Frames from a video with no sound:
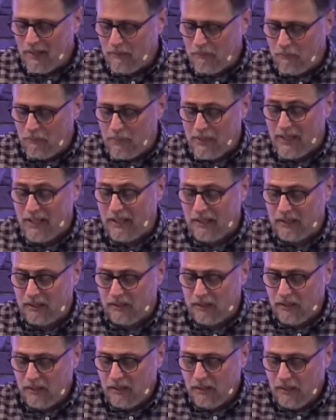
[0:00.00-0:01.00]
of being
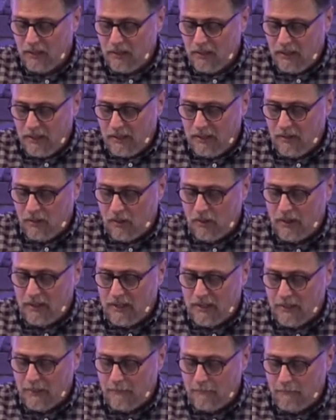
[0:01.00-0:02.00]
in
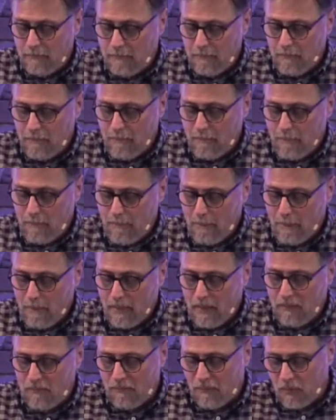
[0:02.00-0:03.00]
Narnia.
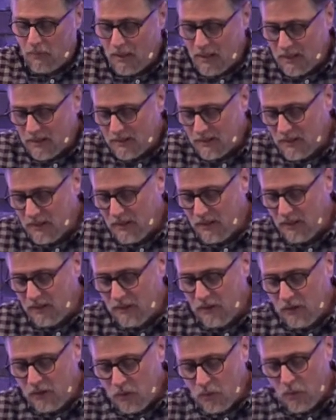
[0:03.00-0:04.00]
And for us, the
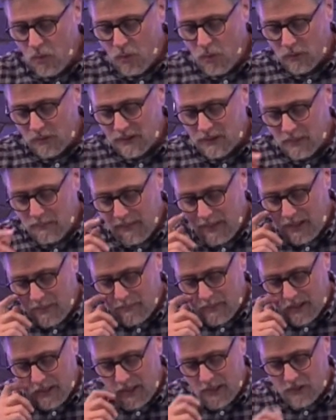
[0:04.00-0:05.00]
new old
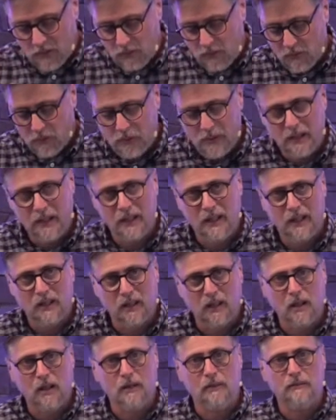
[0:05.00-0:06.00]
commandment is rooted in
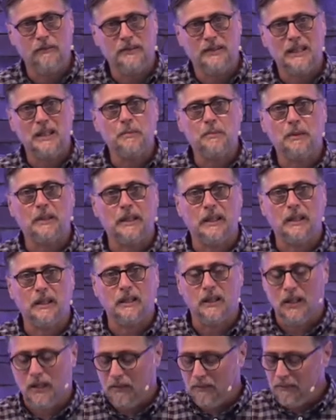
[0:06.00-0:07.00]
love, deeply in
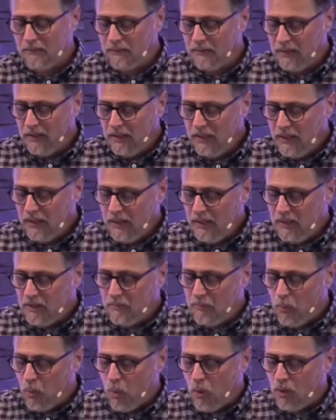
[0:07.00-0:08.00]
love. It's
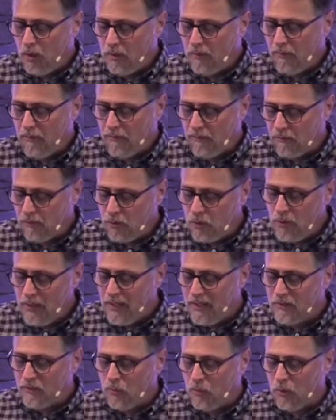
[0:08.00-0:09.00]
born through
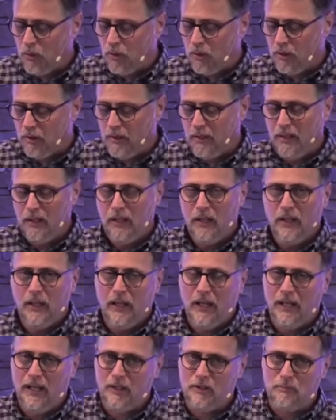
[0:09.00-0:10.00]
his word,
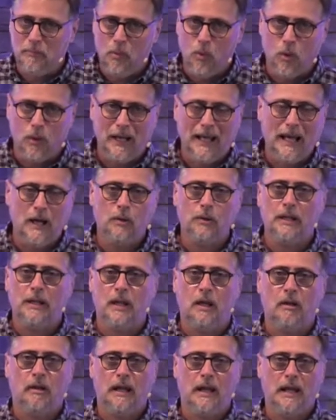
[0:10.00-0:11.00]
and it's born out
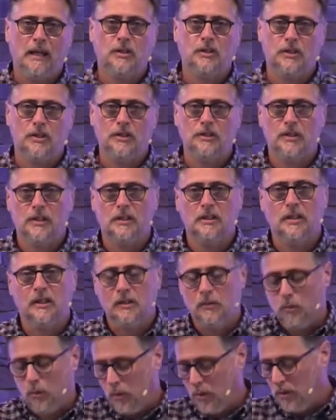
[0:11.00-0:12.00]
in our actions into
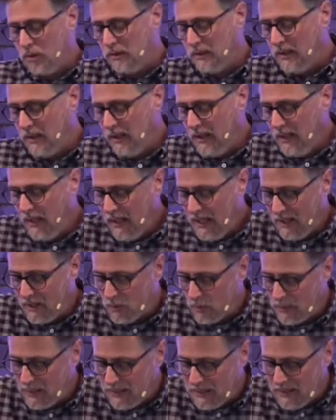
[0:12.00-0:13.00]
the world
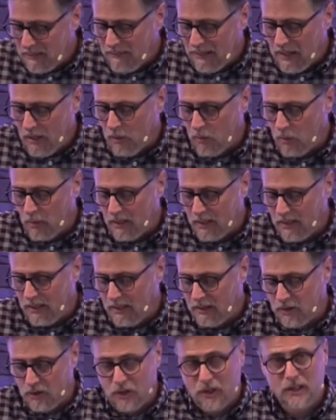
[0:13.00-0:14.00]
as we live out what it
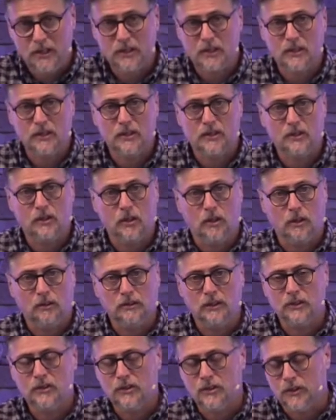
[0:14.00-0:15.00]
is Jesus has
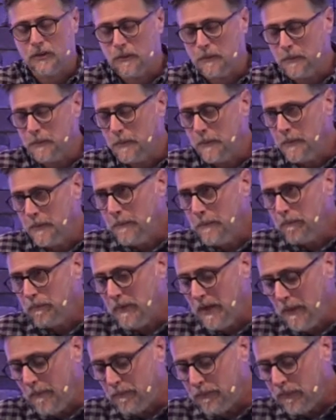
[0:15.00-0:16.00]
called us to.
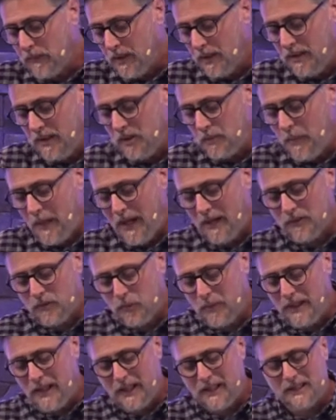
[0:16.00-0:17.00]
Now, this past
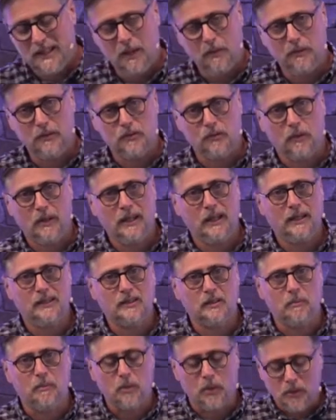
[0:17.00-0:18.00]
week, as I was writing
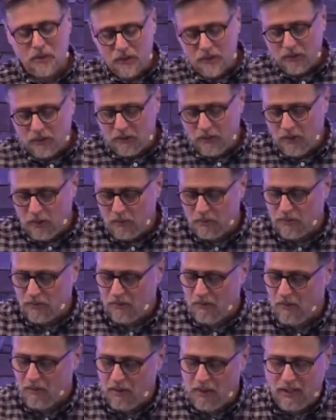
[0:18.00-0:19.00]
some personal notes
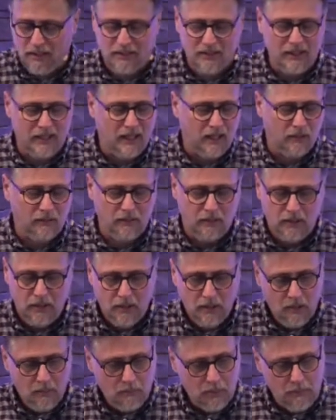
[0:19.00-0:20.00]
and thoughts down,
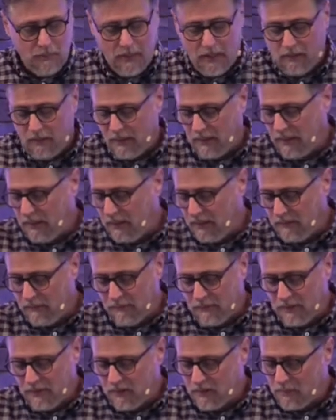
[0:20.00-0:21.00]
preparing
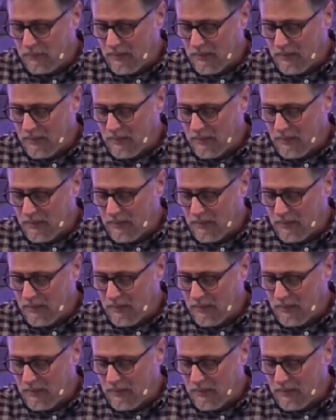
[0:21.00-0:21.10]
for this